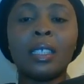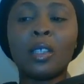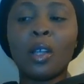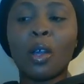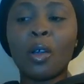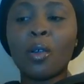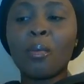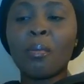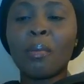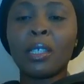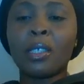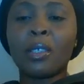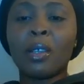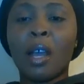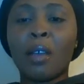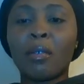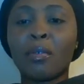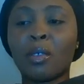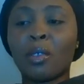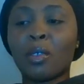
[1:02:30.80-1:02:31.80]
documents you
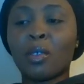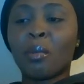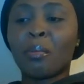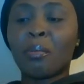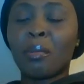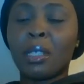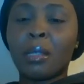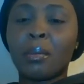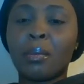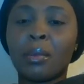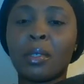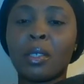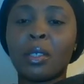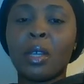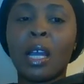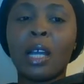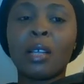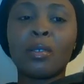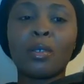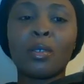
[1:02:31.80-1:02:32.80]
have to submit,
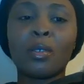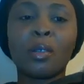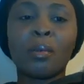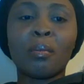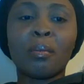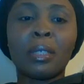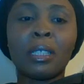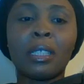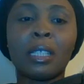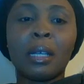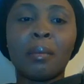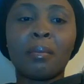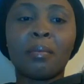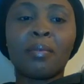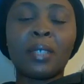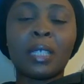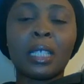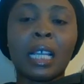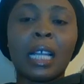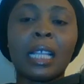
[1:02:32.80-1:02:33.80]
you have to submit them
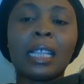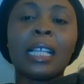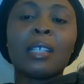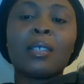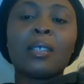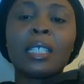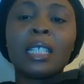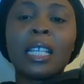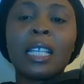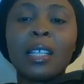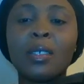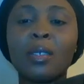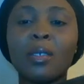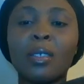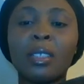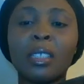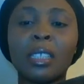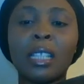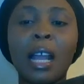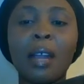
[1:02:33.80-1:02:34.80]
physically. Like you said,
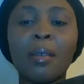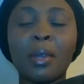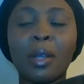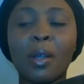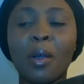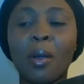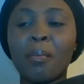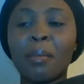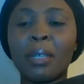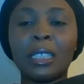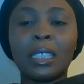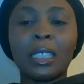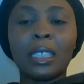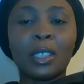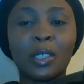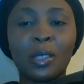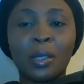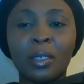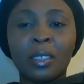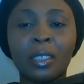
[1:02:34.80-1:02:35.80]
that
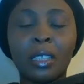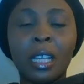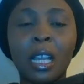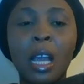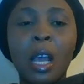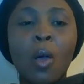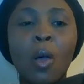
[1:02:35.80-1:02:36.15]
recommendation.